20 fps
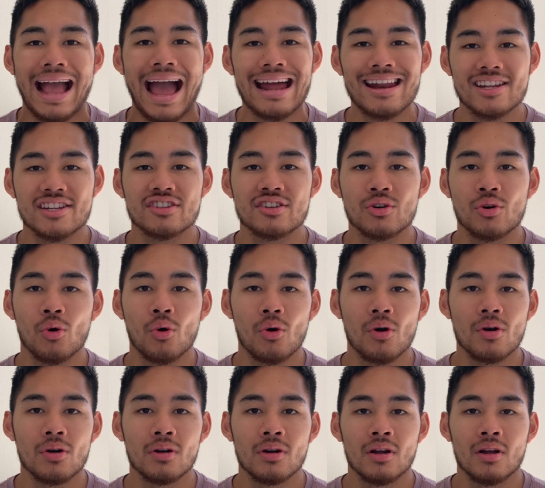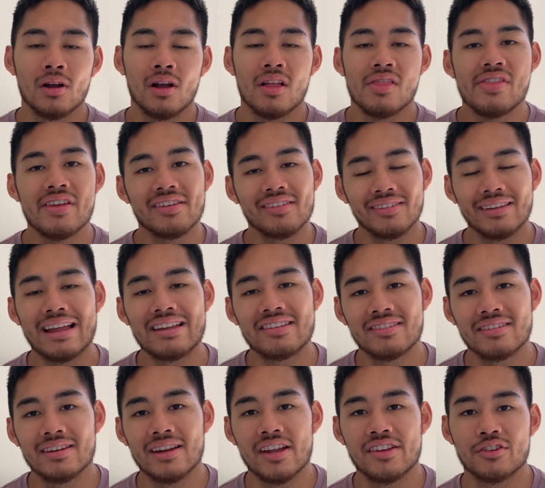At its core, this
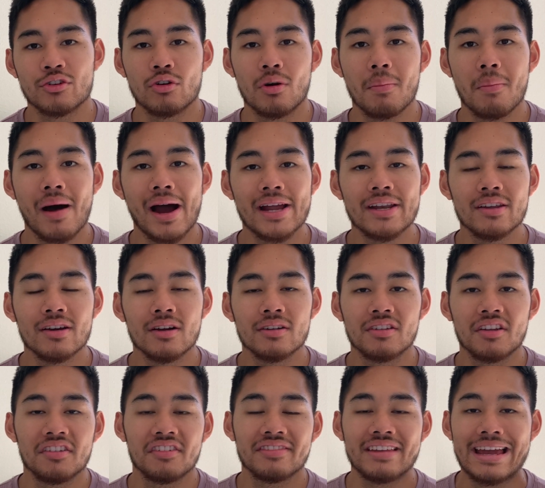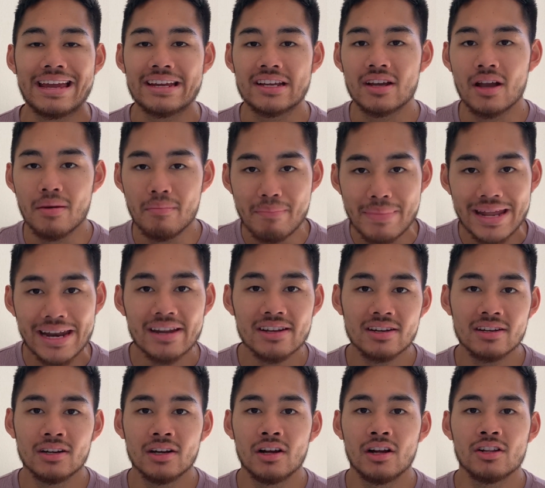lesson is a reminder to stay
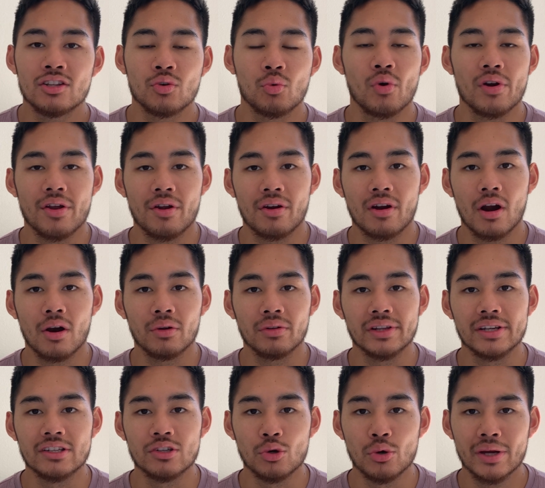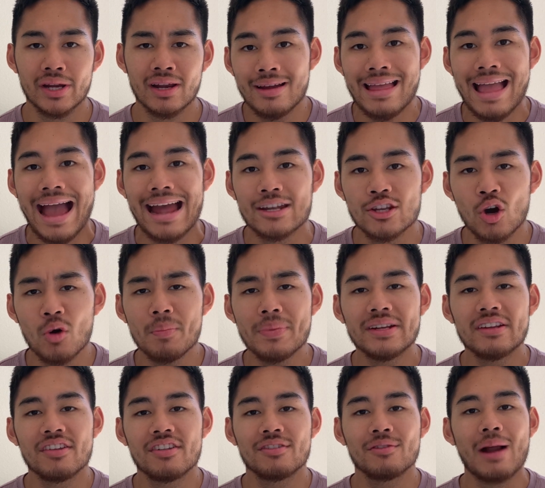committed to what you're currently doing and don't be
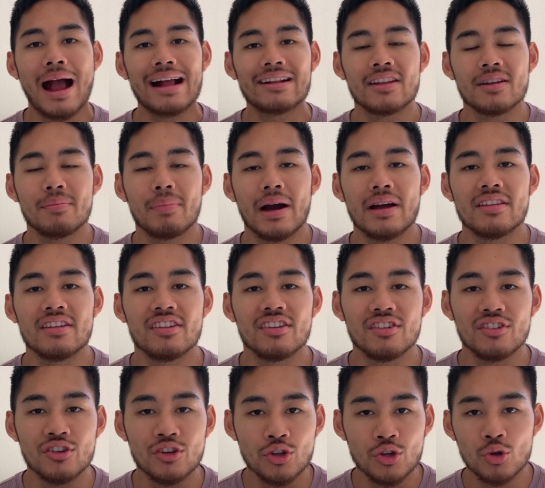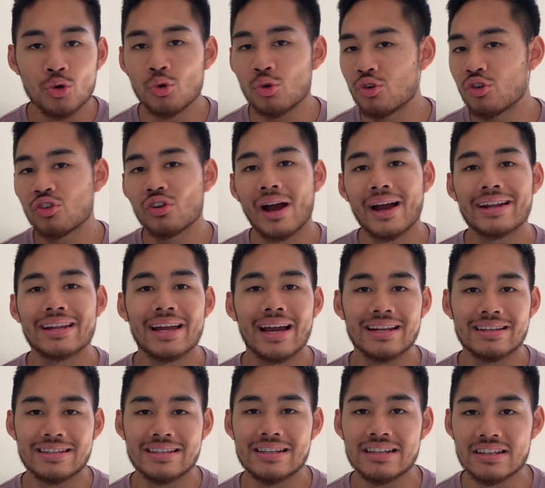distracted by these new shiny
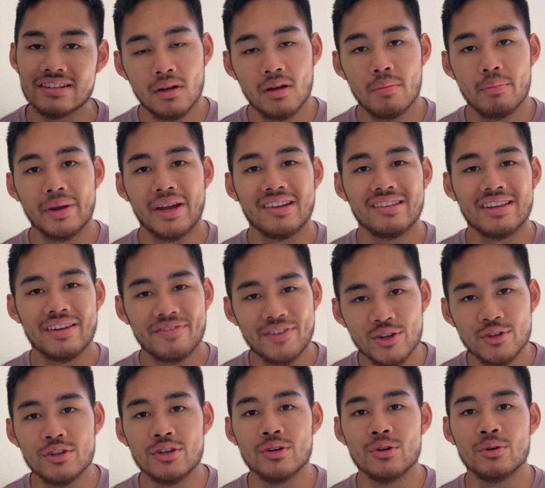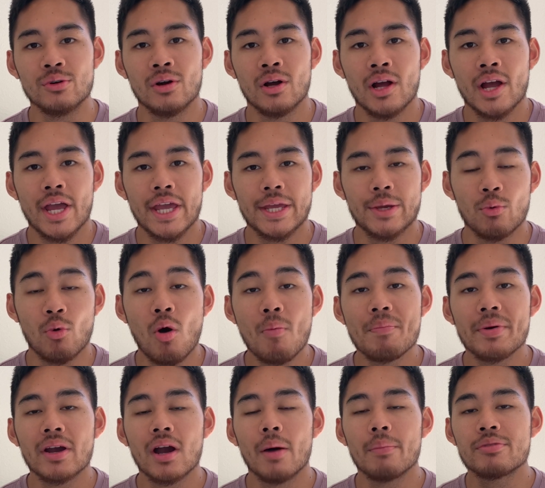ideas, because if you do, you won't
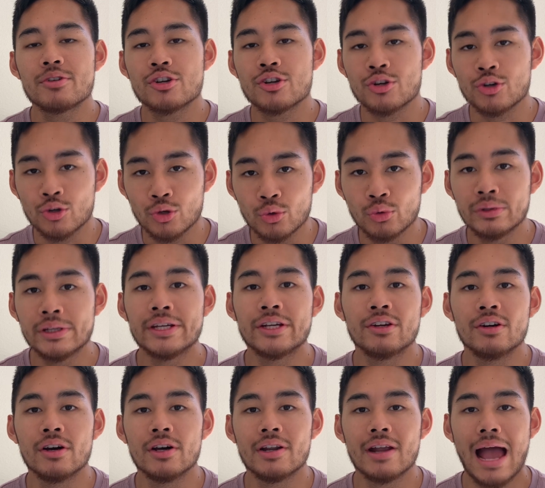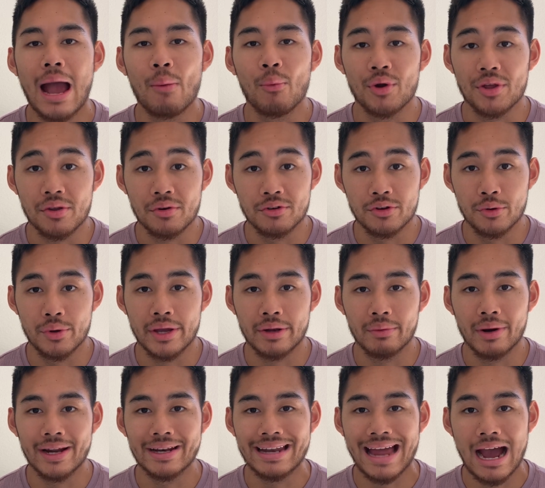become truly good at what you're doing
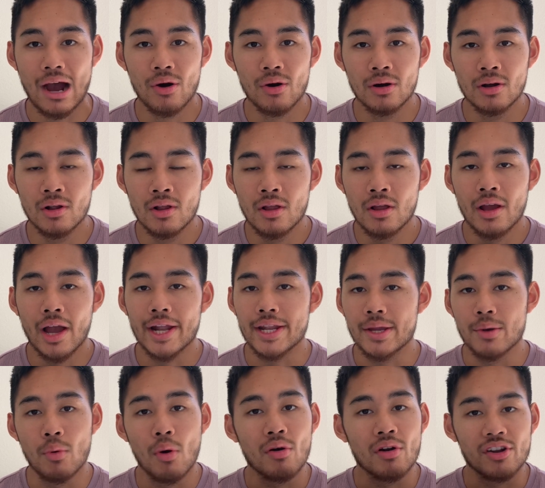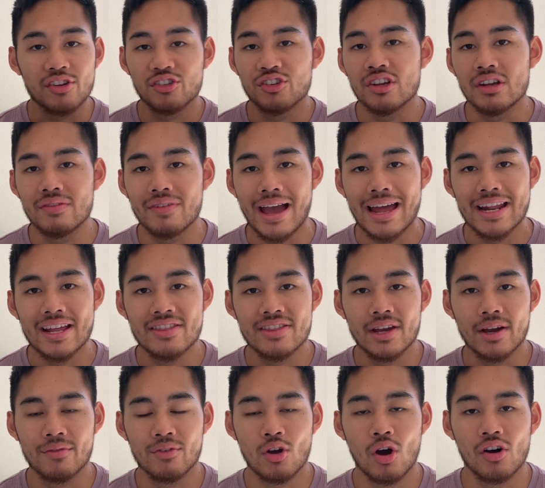right now and you won't achieve
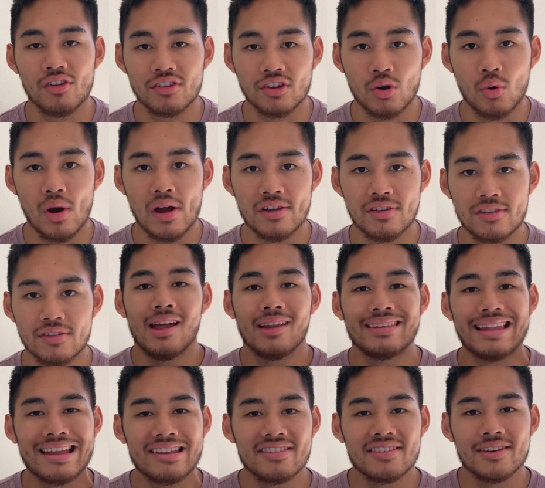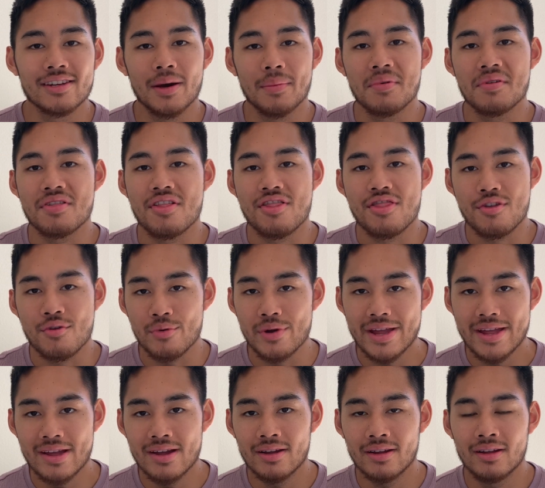anything of consequence. Lesson number
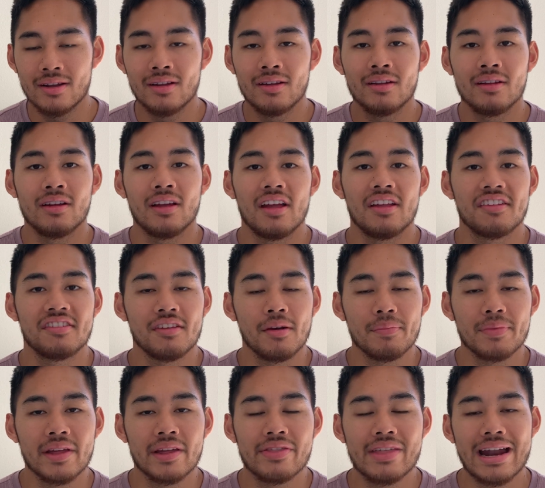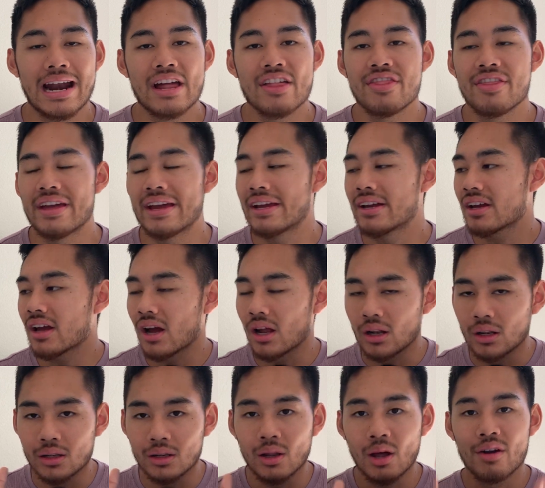3 is something that I think a
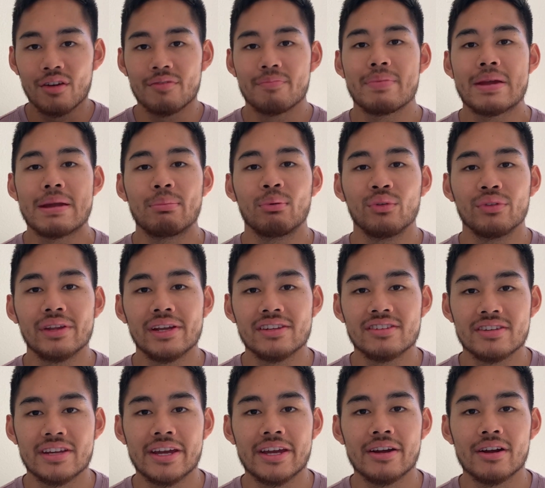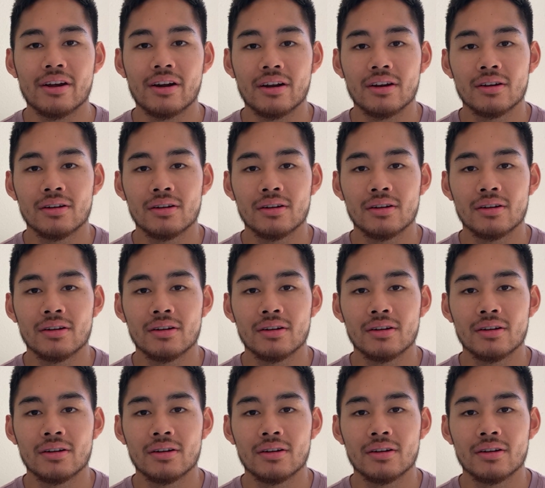lot of people need to hear.